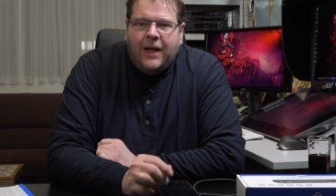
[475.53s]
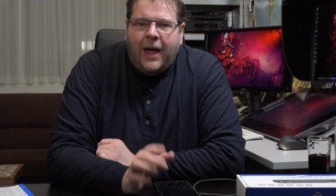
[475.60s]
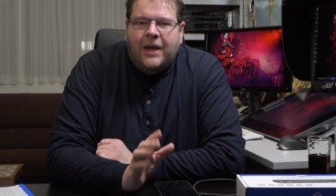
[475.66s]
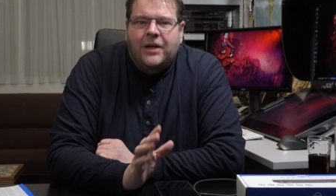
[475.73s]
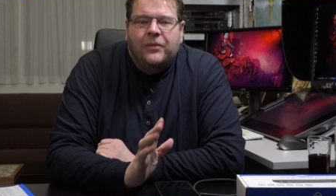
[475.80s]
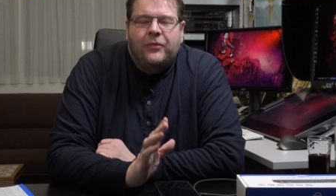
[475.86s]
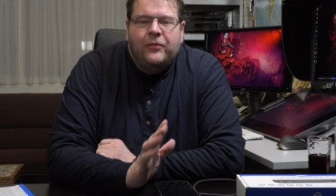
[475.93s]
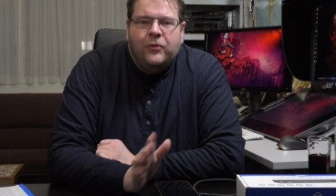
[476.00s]

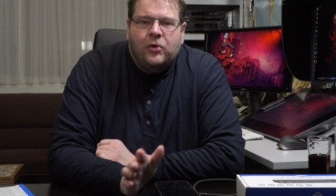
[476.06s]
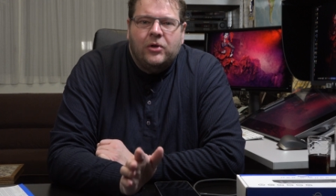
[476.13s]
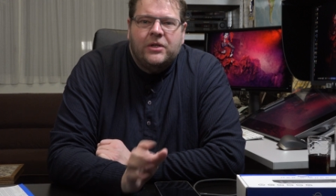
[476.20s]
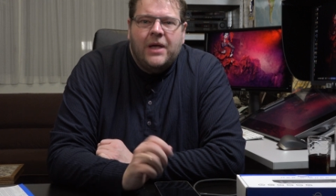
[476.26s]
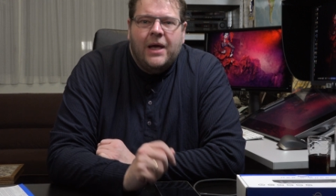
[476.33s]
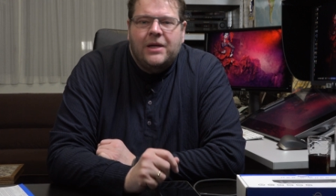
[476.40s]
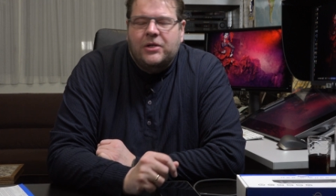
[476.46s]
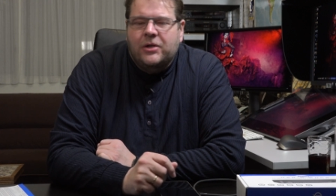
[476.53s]
and the first
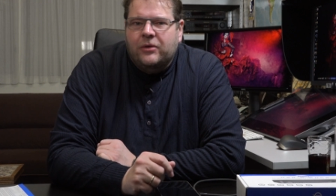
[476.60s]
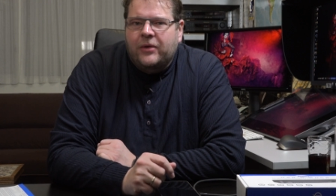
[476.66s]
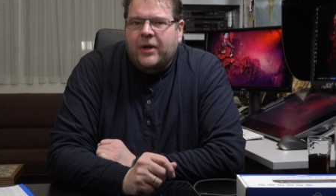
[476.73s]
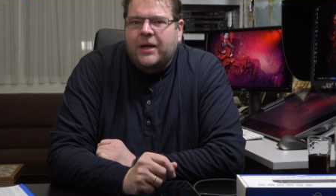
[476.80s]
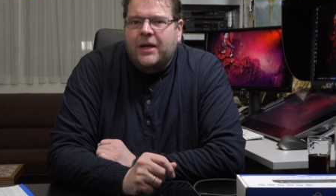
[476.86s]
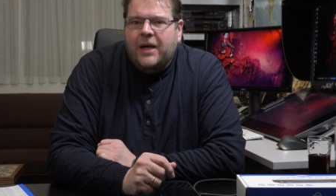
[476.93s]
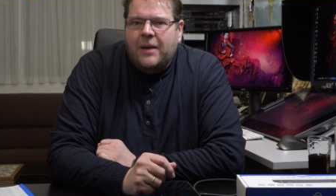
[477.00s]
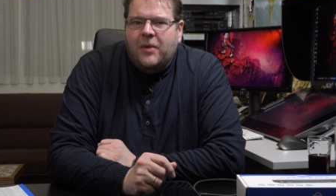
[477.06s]
day she
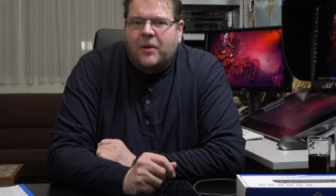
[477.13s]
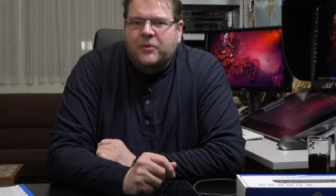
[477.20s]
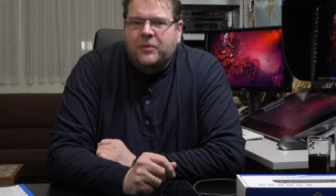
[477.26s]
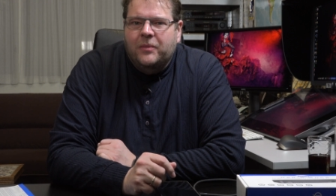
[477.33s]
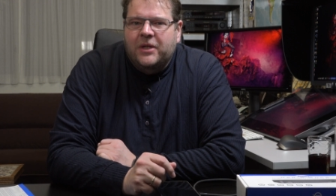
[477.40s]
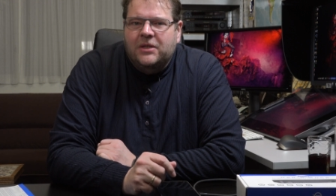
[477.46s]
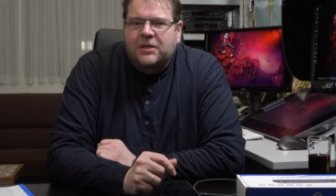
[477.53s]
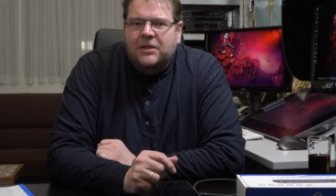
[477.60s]
already came up to
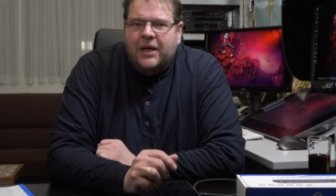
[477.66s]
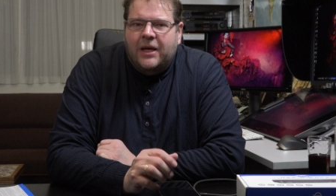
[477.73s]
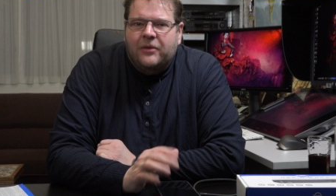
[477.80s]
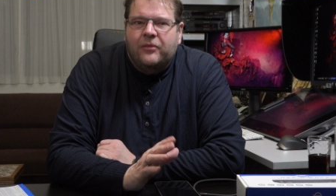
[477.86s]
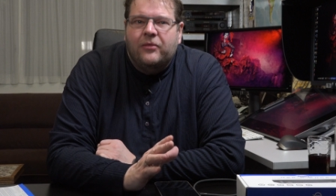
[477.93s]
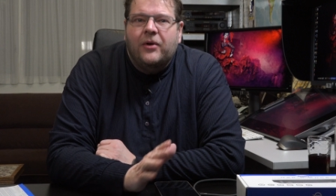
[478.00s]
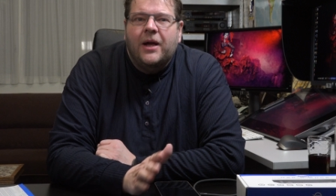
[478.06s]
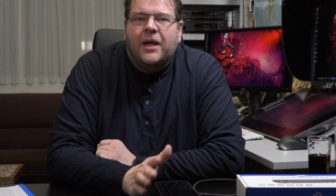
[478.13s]
me, she said,
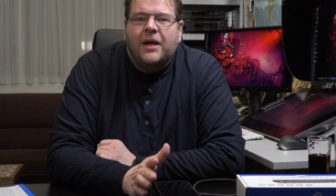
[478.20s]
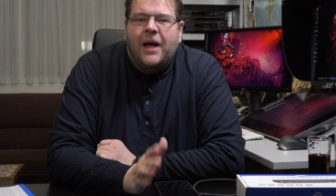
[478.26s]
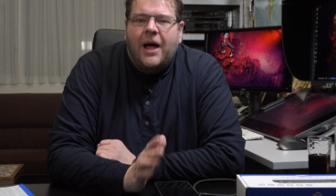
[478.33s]
"Frank,